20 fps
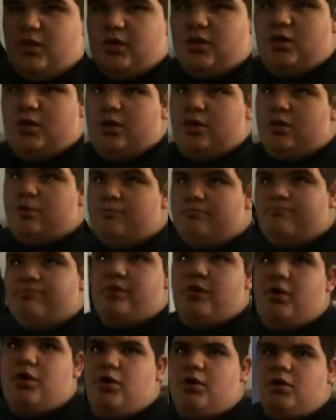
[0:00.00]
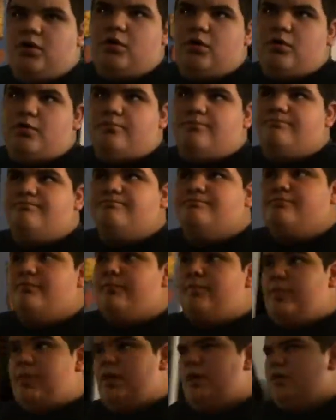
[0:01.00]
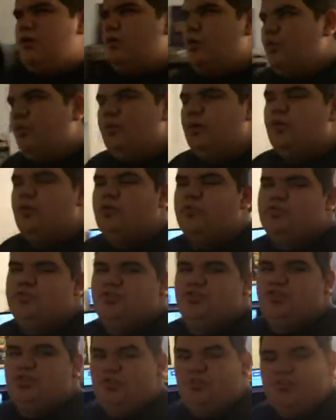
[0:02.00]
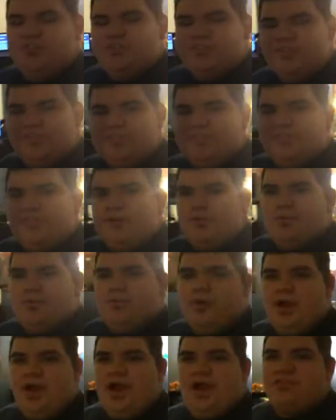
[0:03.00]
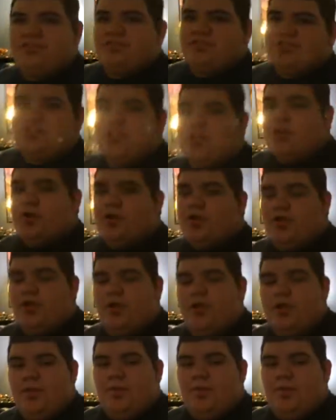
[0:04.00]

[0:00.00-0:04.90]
I don't want to go too into detail, but I have to start,